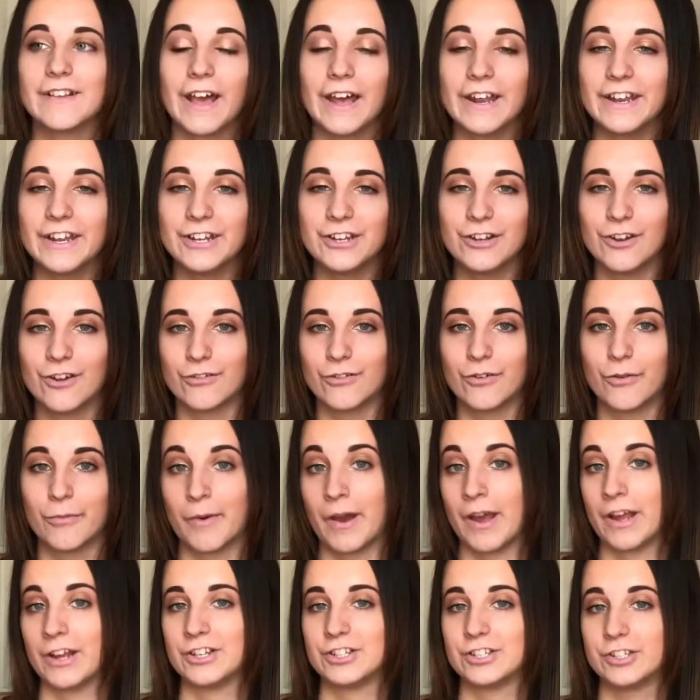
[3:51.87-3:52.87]
I didn't know what
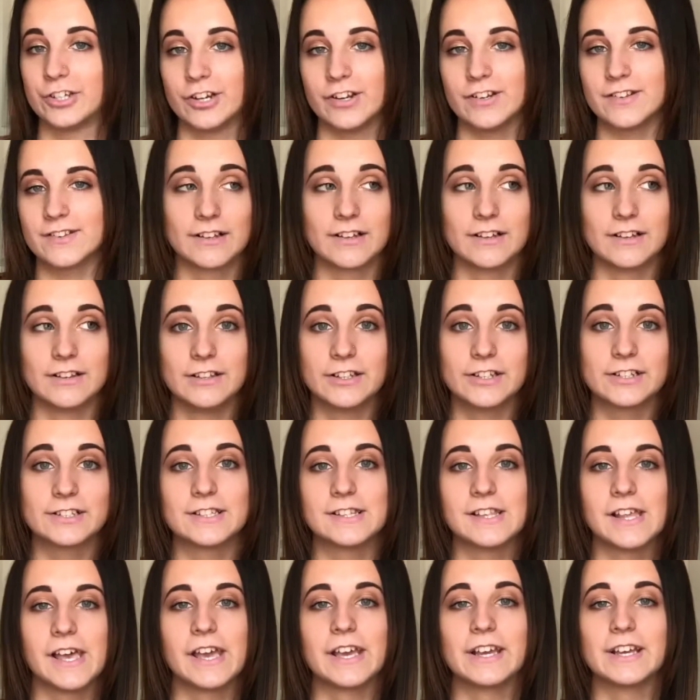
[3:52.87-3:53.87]
my insurance looked
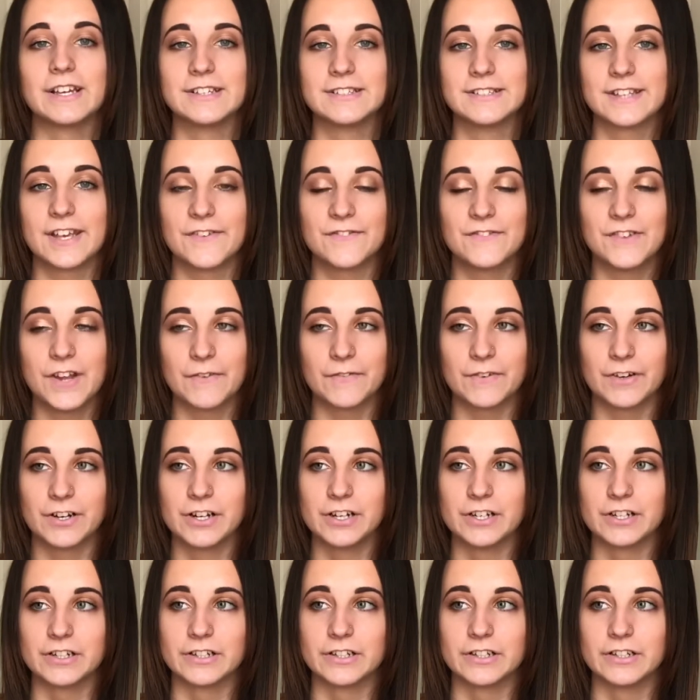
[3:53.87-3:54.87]
like because I've
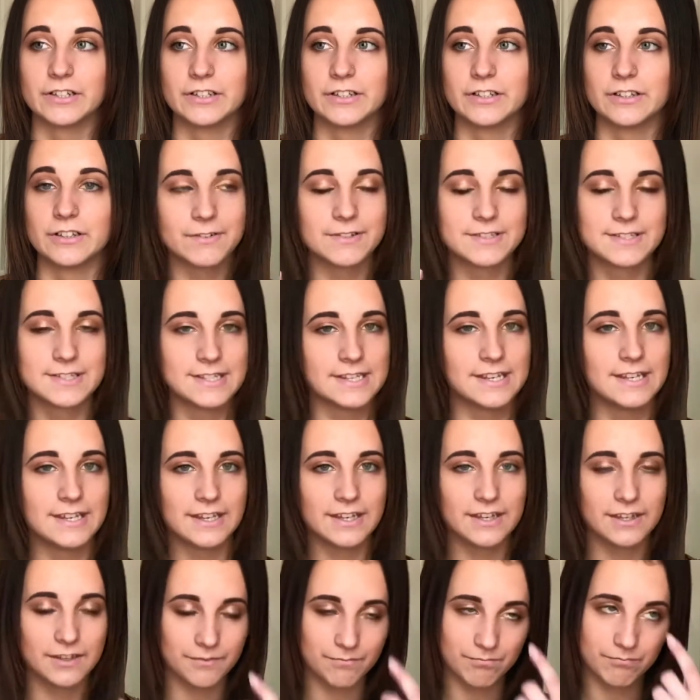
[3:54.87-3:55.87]
never seen
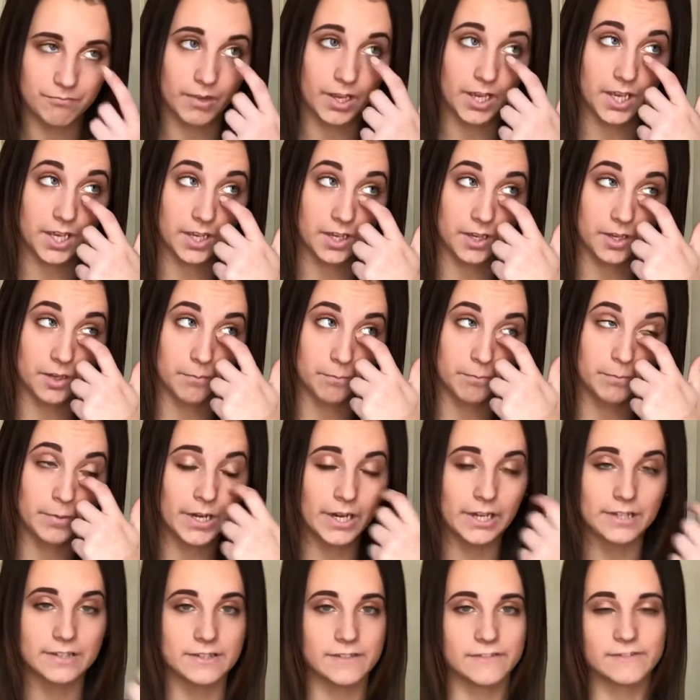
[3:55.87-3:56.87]
it. My
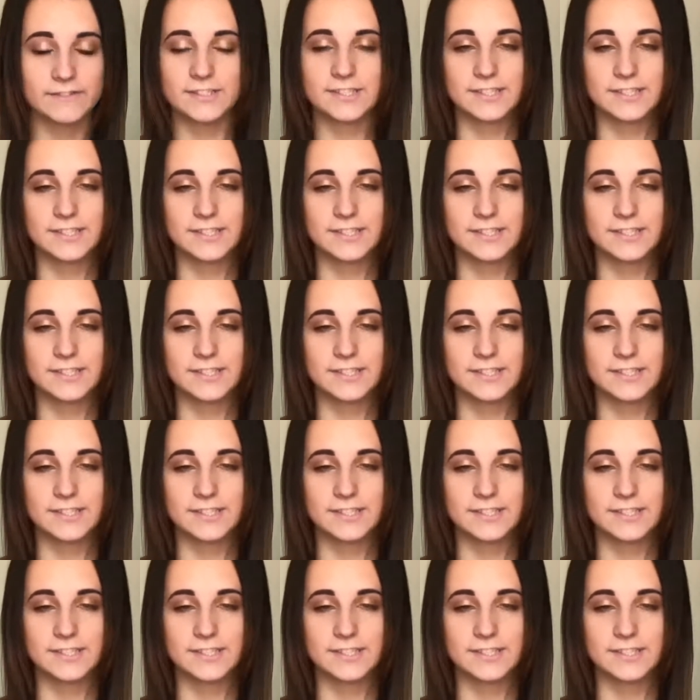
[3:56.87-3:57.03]
parents have